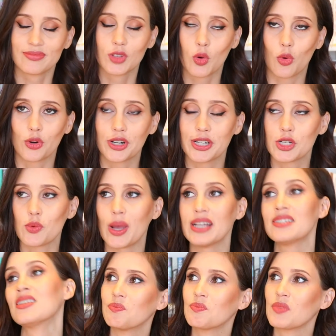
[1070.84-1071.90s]
ordered it
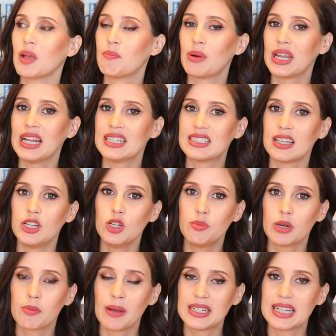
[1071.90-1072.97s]
twice. But it's a new
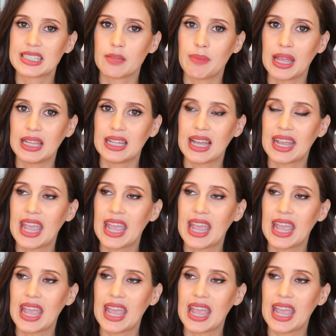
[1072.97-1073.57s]
book by Tessa Bailey.